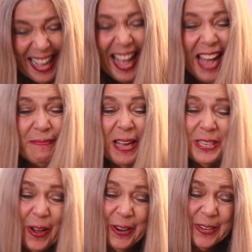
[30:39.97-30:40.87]
And my
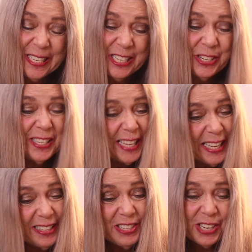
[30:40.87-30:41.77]
daughter teaches
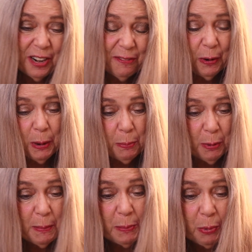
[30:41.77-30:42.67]
English at a very
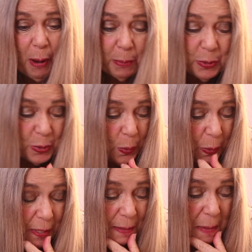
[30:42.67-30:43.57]
prim and proper
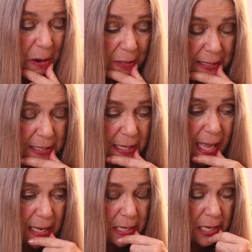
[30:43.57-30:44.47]
school in Maryland.
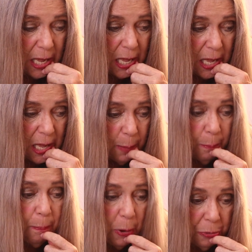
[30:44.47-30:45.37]
And
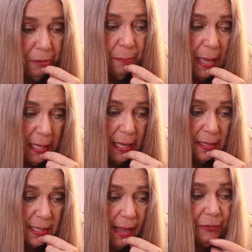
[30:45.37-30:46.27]
both of my
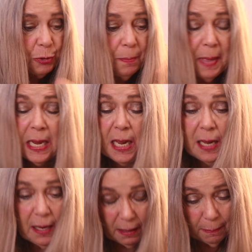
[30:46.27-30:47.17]
kids, after
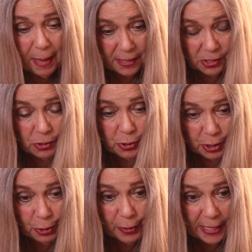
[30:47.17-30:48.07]
many master's
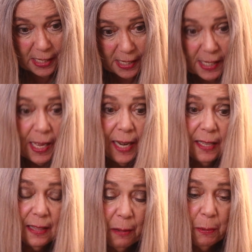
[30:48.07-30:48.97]
degrees,
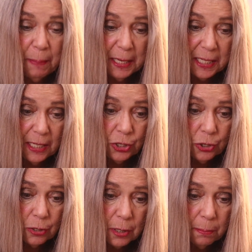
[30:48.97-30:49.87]
decided they would be
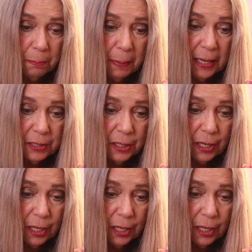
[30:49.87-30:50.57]
teachers. But